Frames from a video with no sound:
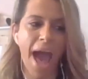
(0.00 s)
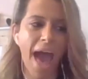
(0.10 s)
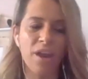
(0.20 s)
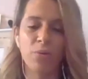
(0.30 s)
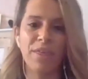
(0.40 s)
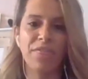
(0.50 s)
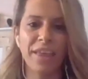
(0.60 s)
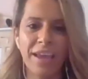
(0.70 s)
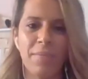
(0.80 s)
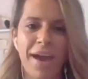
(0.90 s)
How do we
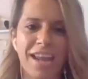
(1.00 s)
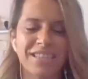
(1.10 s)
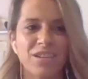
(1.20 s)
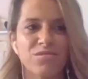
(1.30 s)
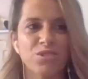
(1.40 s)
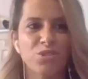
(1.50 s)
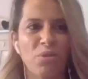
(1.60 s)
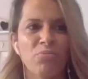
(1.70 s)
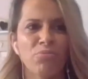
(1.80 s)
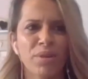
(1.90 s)
think about ourselves? And so I
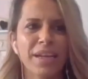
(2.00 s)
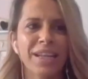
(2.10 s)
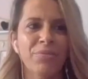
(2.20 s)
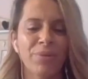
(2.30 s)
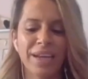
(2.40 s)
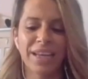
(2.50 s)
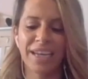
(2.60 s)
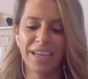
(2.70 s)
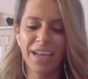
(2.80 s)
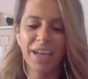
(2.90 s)
really,
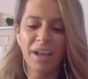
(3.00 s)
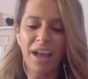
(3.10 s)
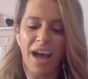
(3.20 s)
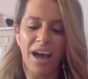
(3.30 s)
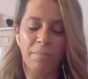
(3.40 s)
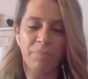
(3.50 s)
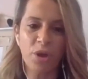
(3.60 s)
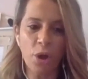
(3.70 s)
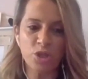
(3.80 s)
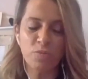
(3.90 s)
really
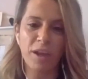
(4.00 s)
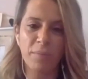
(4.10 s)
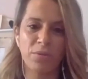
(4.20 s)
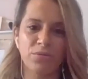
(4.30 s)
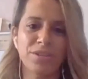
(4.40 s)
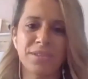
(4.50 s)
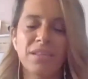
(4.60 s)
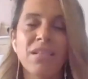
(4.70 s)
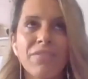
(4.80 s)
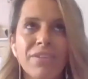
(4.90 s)
coach people and just
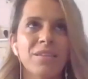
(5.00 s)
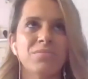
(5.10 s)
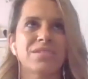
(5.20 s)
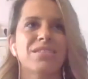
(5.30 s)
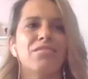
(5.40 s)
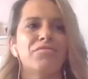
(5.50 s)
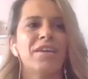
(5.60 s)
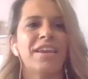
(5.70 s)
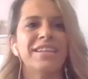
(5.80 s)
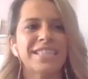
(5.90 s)
loving themselves.
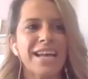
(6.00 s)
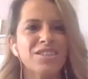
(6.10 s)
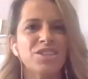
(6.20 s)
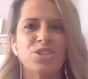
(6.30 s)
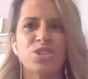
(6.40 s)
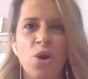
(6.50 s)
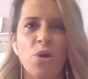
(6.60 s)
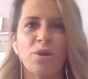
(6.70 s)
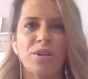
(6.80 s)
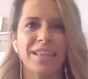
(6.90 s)
And it sounds so
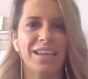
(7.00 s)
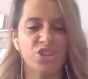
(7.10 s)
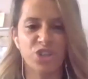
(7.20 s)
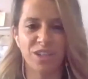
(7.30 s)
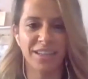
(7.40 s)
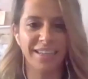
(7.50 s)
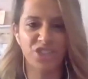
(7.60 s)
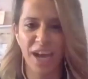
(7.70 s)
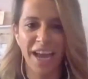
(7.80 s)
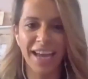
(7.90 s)

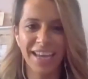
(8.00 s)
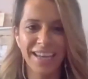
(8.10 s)
cliche,